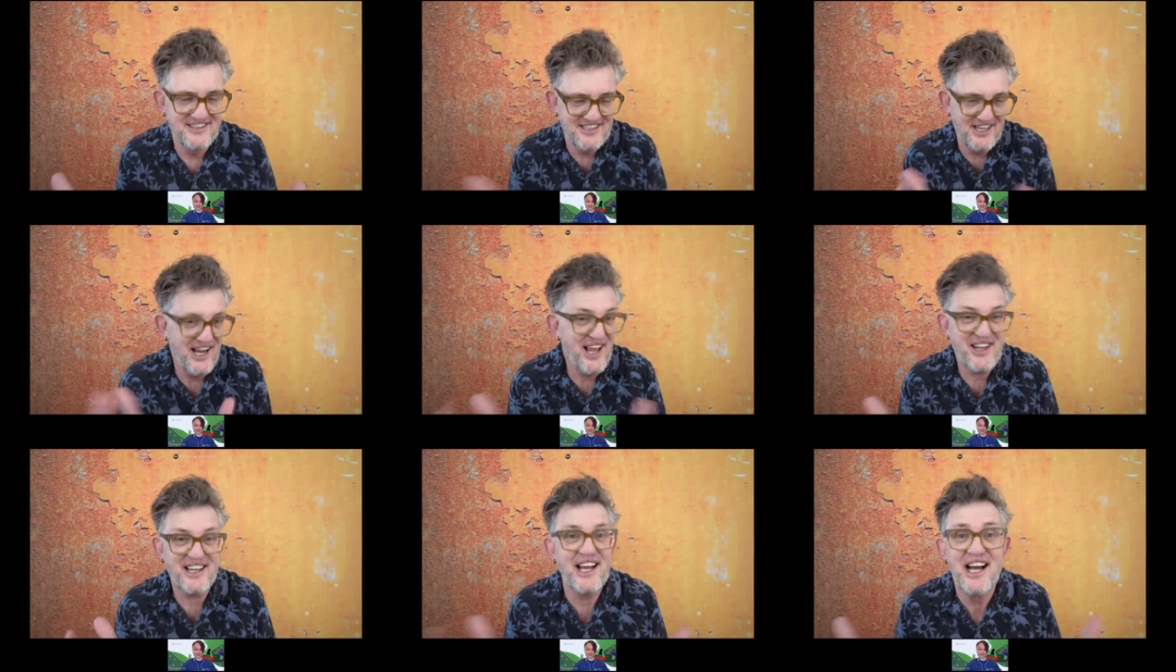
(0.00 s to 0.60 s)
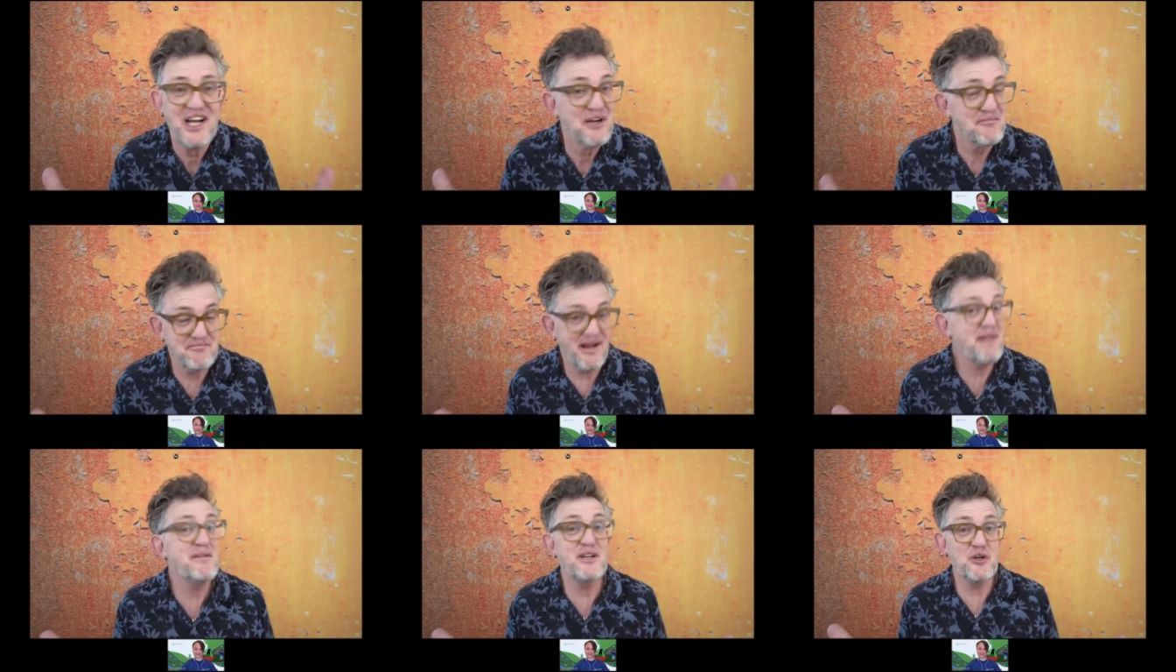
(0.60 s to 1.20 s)
I,
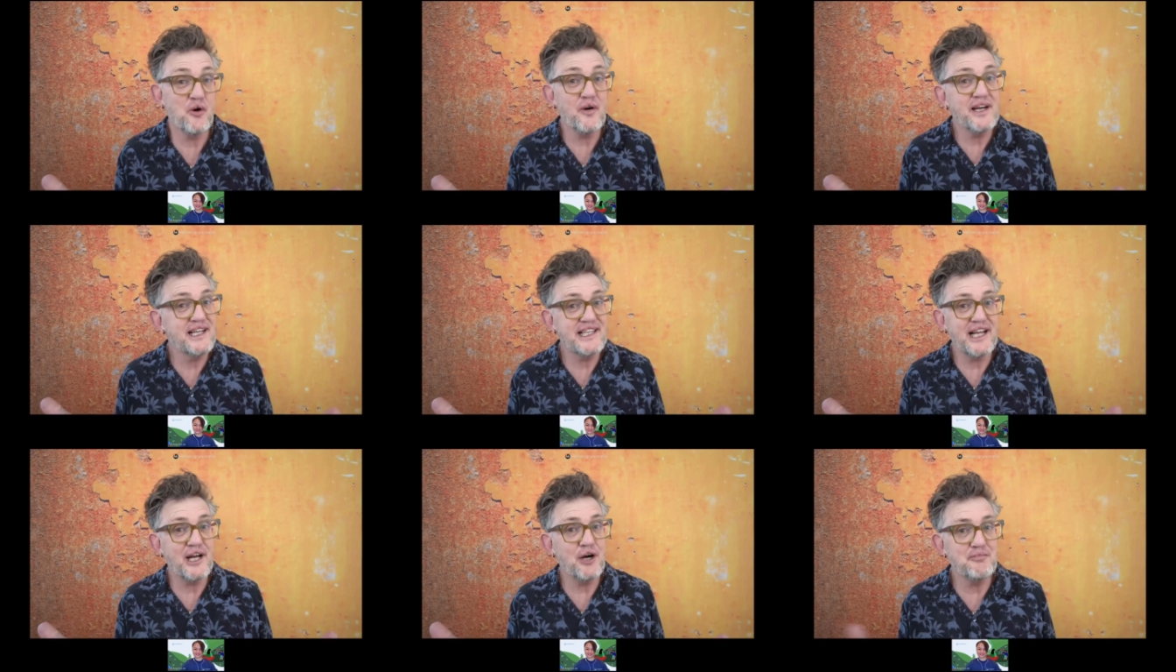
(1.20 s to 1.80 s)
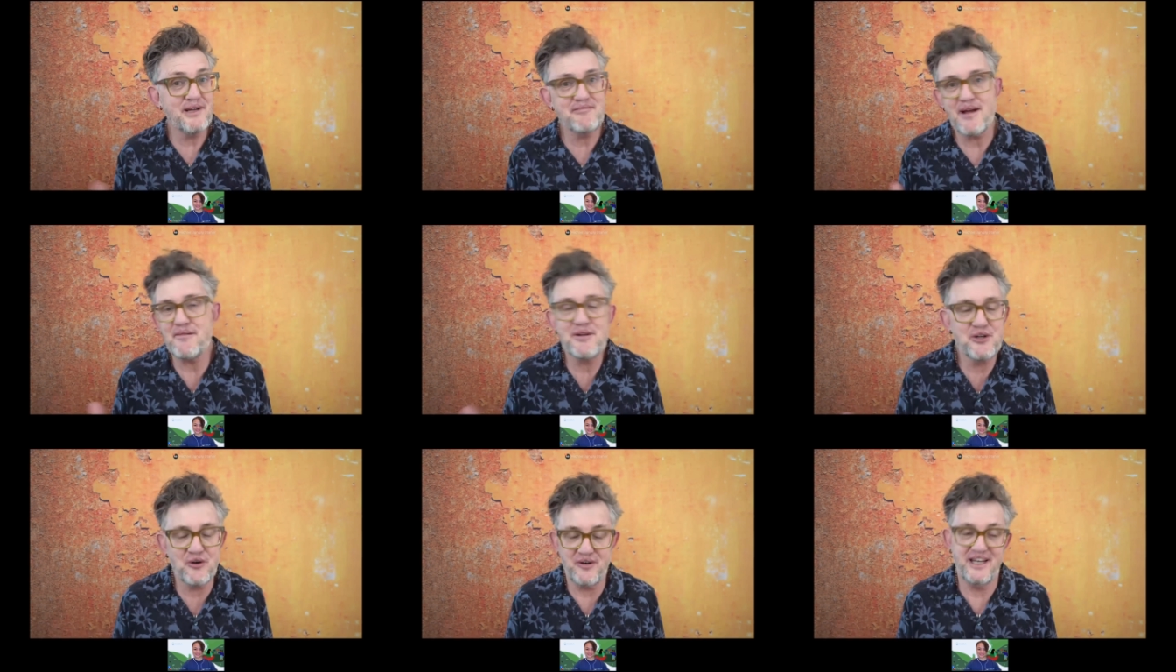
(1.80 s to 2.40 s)
maybe talking is helping, maybe
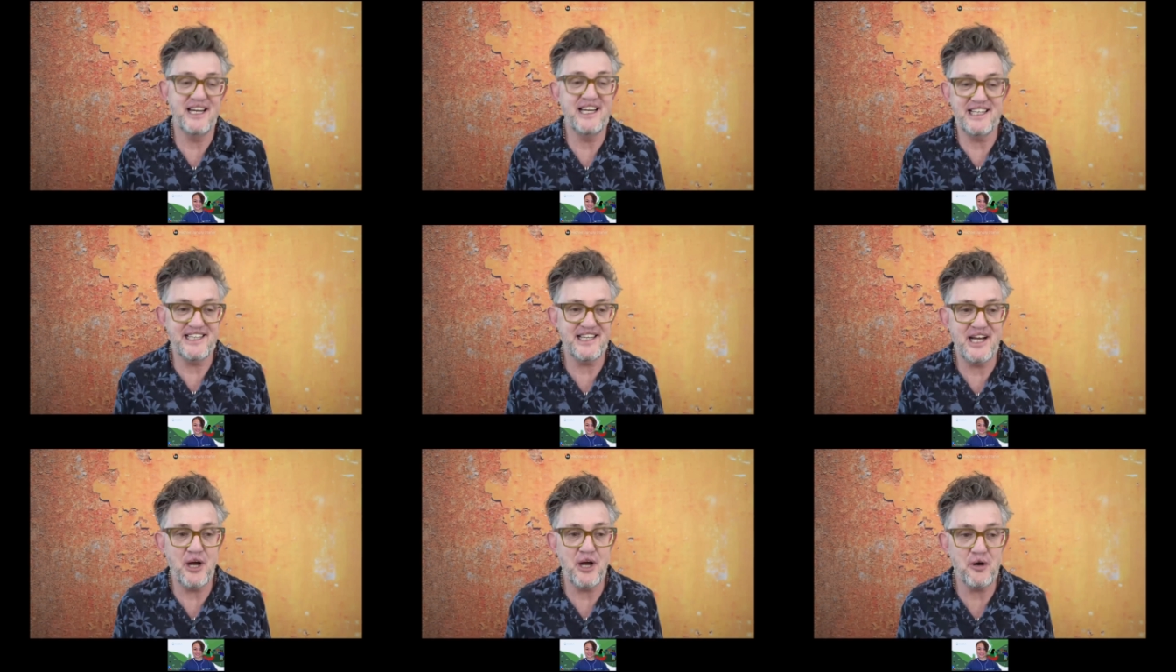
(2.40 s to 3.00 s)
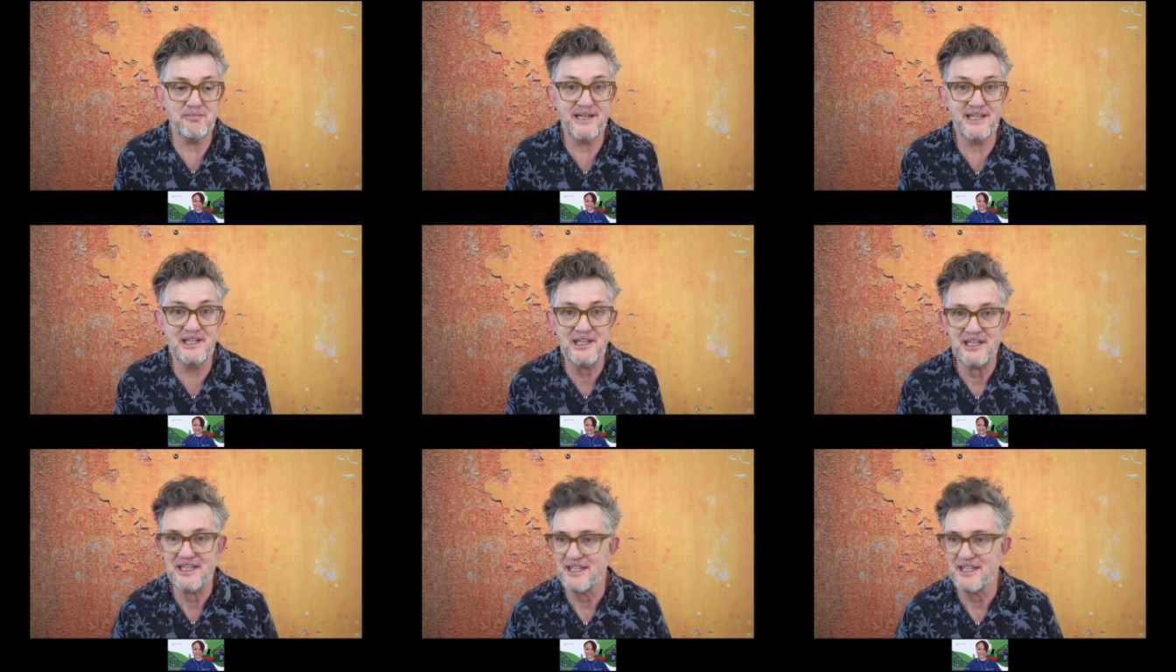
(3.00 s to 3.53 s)
talking isn't helping.